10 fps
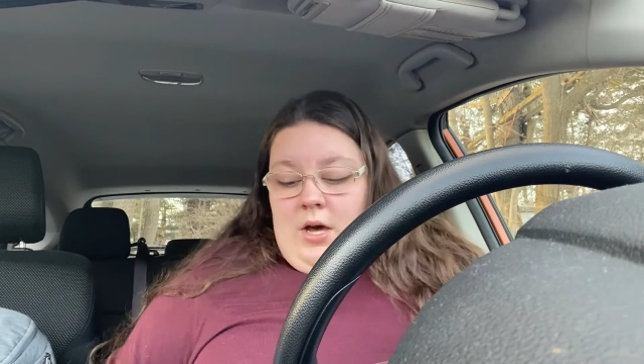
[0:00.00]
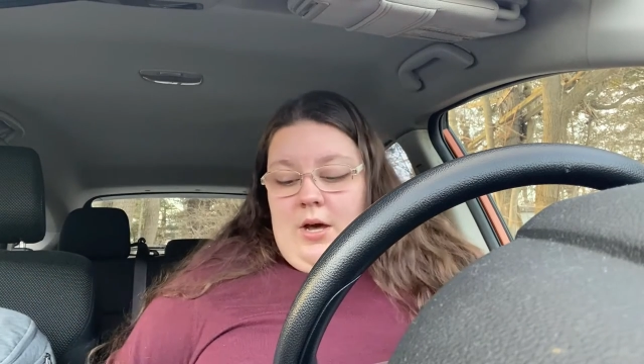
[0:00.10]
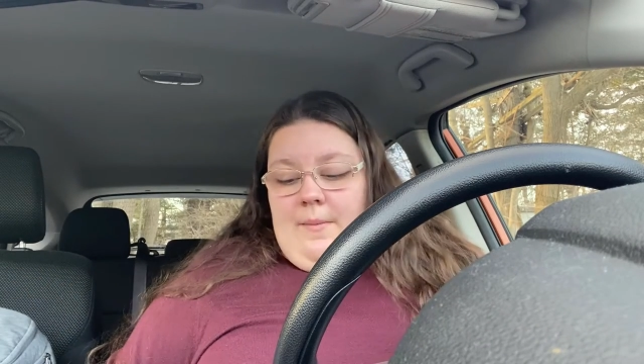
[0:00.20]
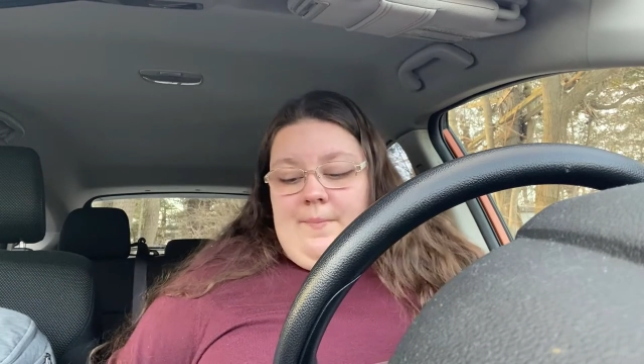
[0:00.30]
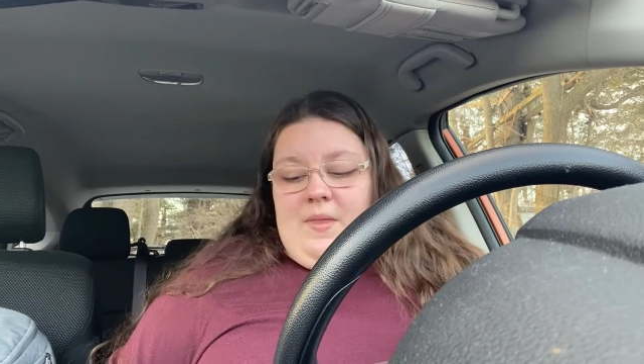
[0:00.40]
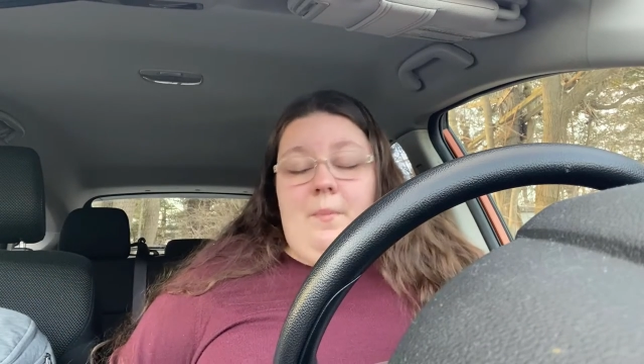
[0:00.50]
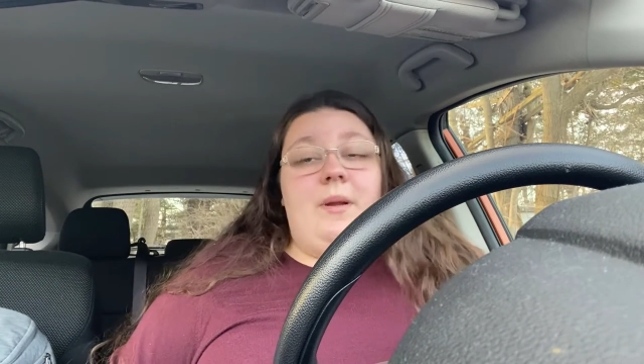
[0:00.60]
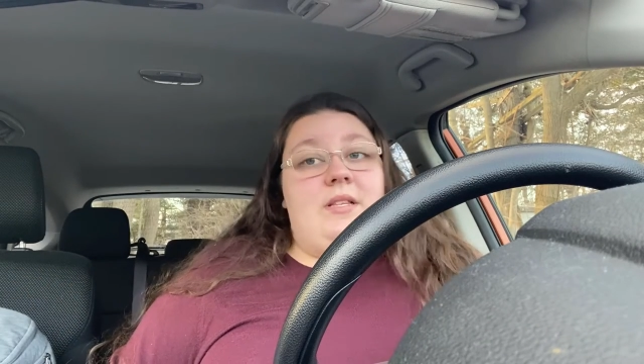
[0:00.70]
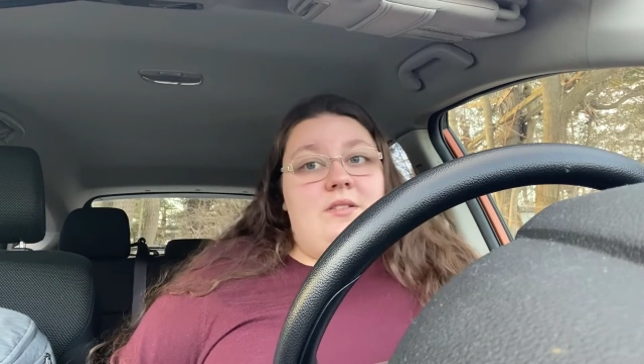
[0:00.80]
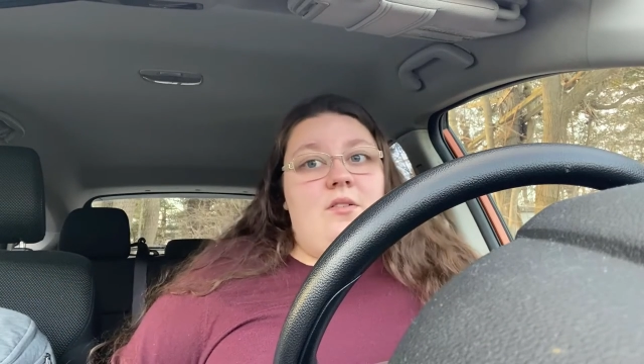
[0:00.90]
Um,
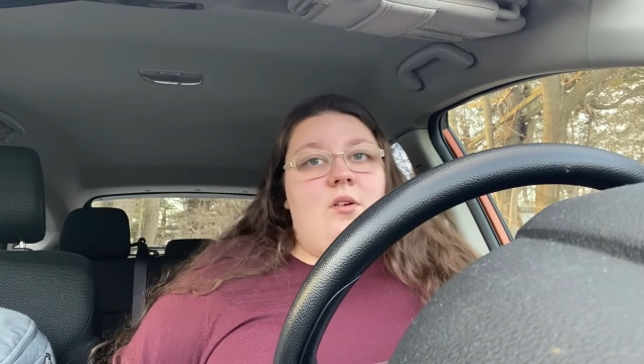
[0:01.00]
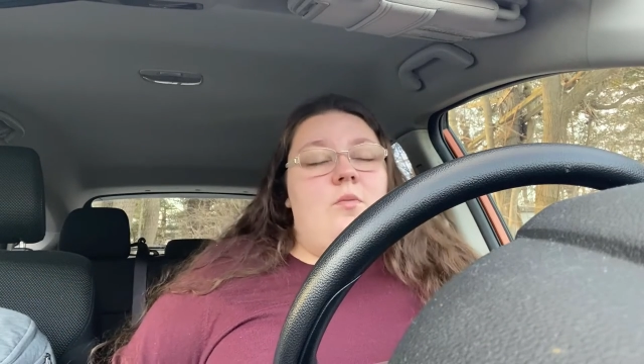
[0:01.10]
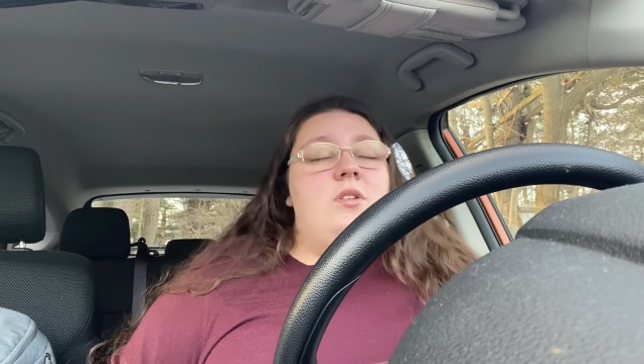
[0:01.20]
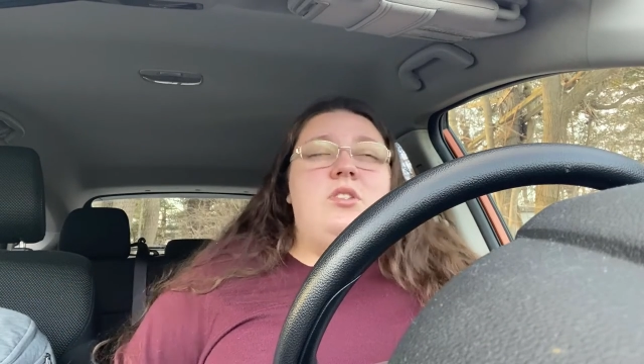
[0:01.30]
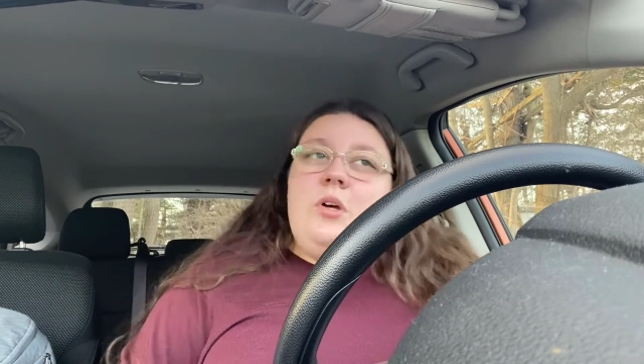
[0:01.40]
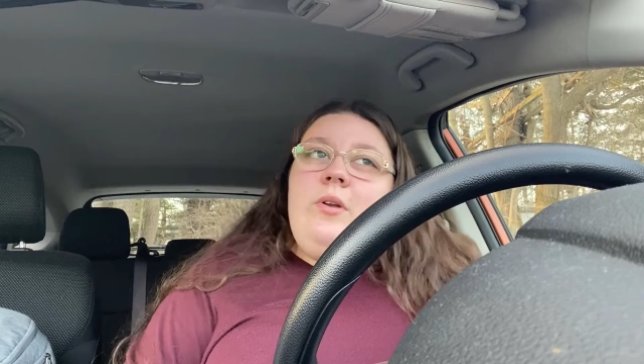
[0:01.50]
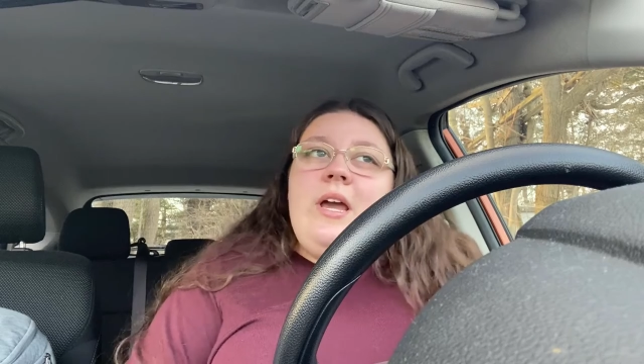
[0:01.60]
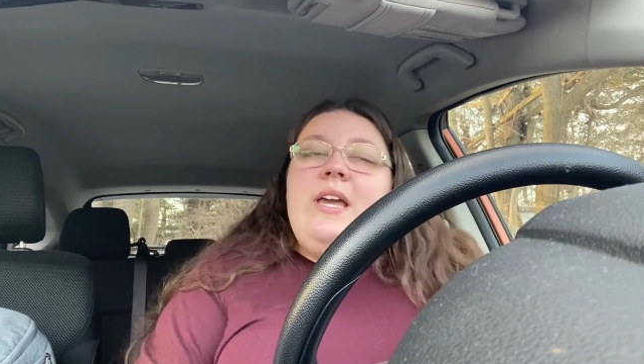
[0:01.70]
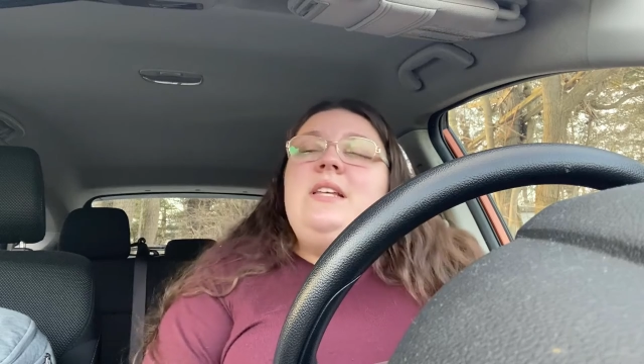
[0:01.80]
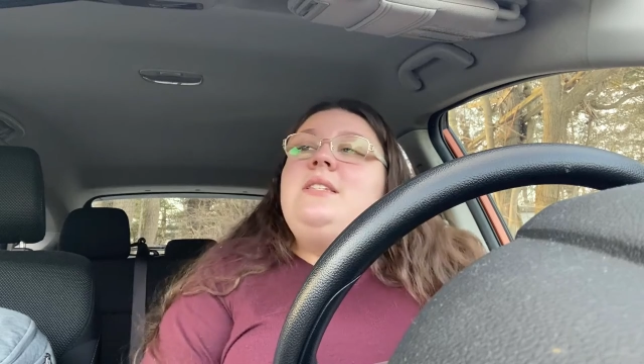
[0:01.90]
but it was so
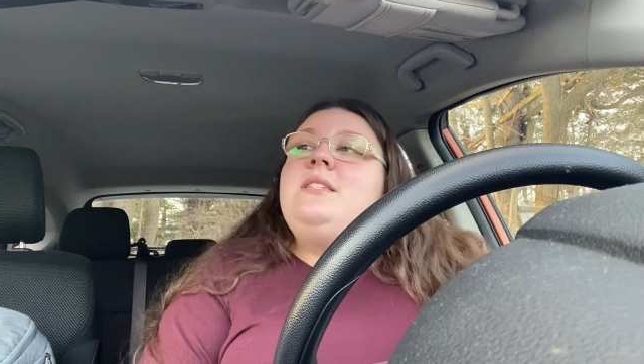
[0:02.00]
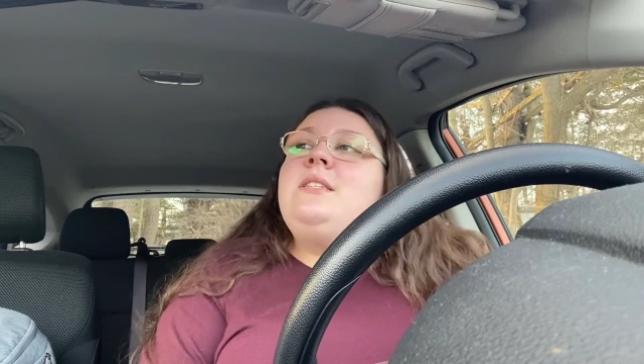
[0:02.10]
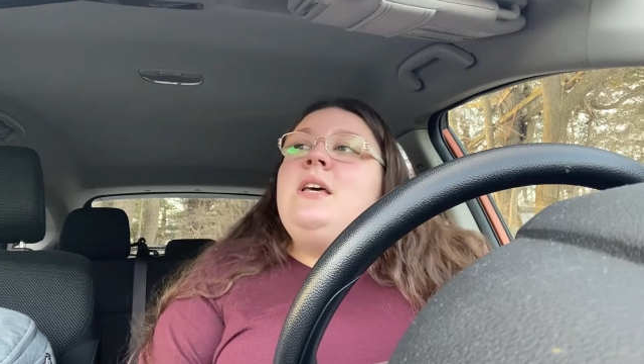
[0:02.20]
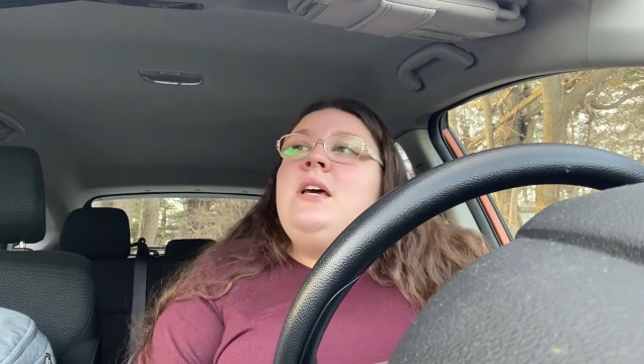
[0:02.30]
nice